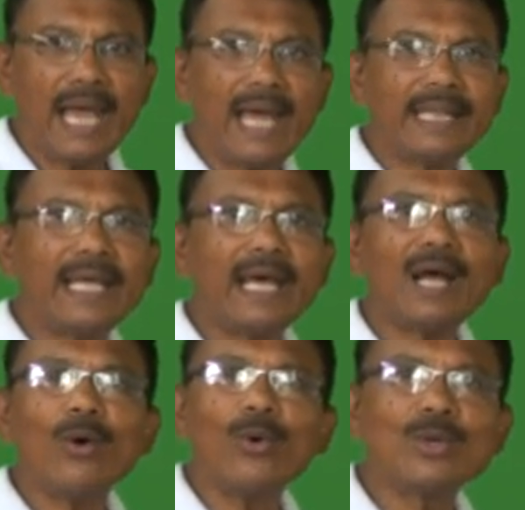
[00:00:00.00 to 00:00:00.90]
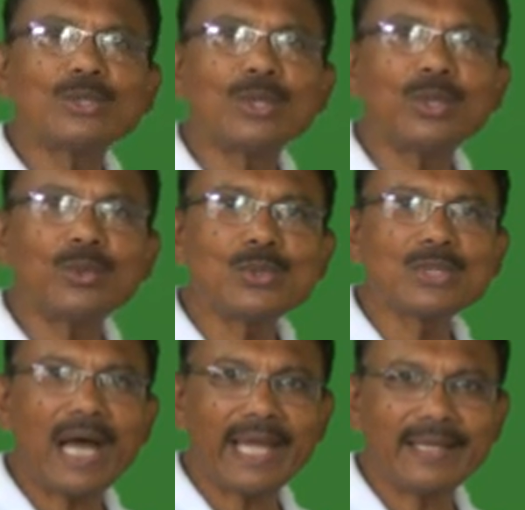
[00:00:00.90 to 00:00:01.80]
and there are also 2
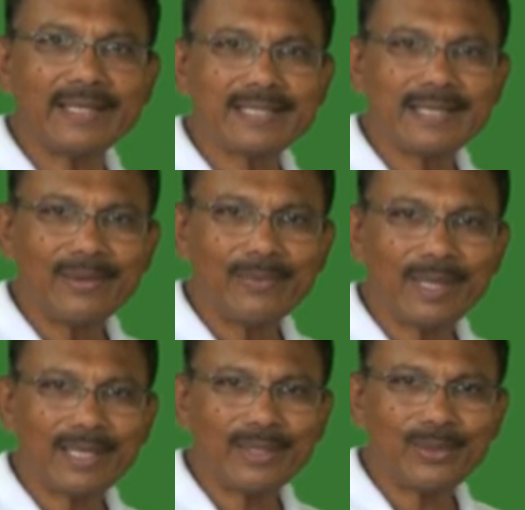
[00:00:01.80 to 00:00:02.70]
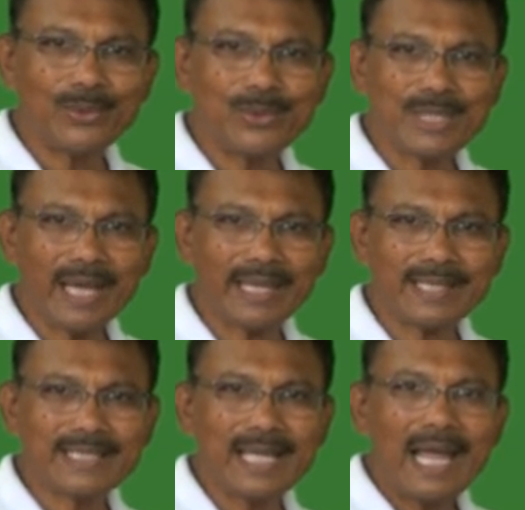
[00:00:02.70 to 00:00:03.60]
sides. What are the 2
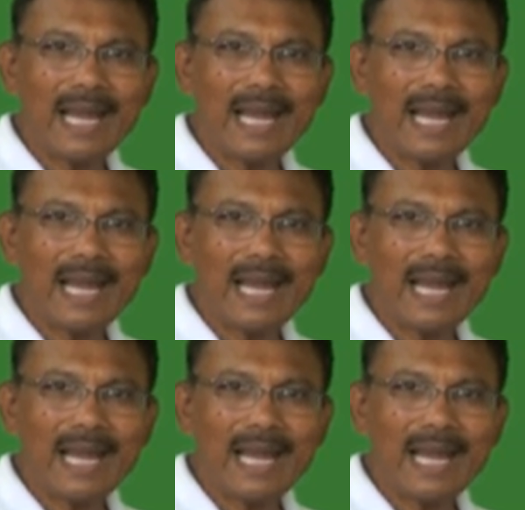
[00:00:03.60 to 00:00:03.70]
sides?